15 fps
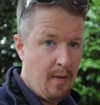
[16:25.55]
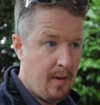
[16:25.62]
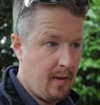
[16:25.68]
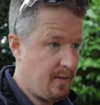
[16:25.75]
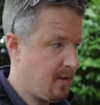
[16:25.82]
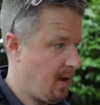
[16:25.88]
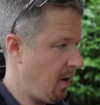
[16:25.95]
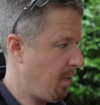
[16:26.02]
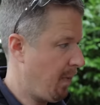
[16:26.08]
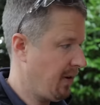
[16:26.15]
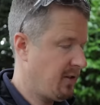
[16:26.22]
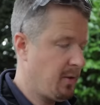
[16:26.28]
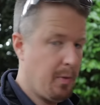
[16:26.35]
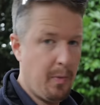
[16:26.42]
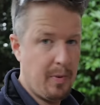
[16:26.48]
There's no
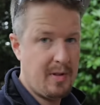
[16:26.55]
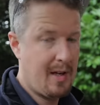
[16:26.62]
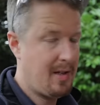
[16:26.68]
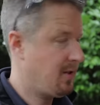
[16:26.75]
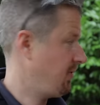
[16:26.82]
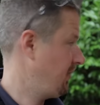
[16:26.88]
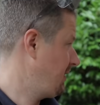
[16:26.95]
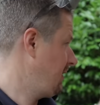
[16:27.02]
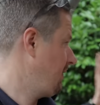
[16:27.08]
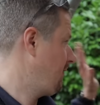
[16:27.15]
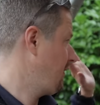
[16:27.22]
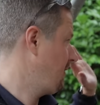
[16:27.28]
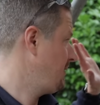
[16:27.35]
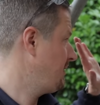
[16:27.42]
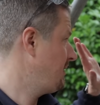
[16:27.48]
possible potential
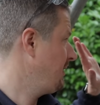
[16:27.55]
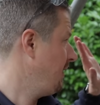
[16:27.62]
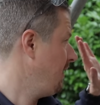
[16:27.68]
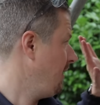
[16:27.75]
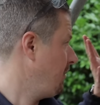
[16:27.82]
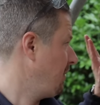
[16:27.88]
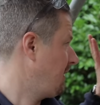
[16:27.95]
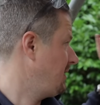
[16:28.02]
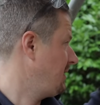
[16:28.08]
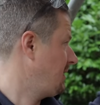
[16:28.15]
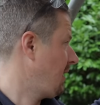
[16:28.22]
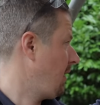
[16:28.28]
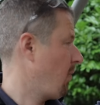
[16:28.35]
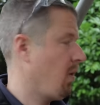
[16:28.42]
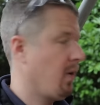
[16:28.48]
difference, because you
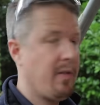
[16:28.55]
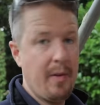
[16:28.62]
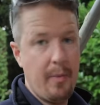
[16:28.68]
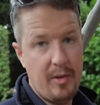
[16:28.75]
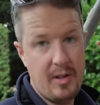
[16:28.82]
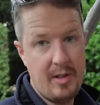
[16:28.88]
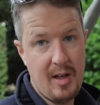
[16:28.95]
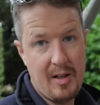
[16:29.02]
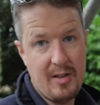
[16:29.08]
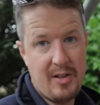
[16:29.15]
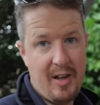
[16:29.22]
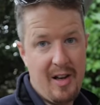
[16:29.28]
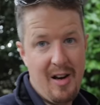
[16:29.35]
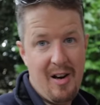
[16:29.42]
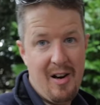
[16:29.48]
don't want someone to touch
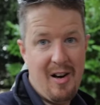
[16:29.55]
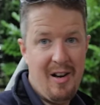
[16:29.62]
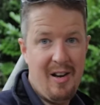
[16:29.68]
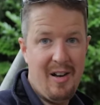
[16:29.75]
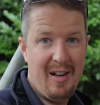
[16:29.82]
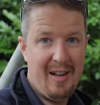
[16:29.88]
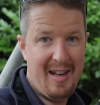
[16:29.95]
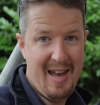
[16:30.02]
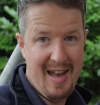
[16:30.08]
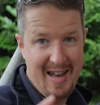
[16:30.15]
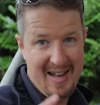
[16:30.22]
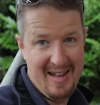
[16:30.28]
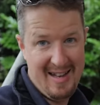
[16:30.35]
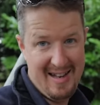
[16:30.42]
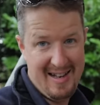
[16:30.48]
the car and
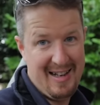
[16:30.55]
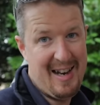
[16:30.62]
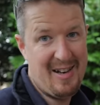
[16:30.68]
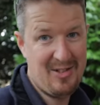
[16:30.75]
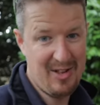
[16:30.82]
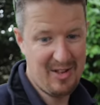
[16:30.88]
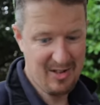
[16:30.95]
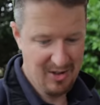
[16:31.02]
get an electric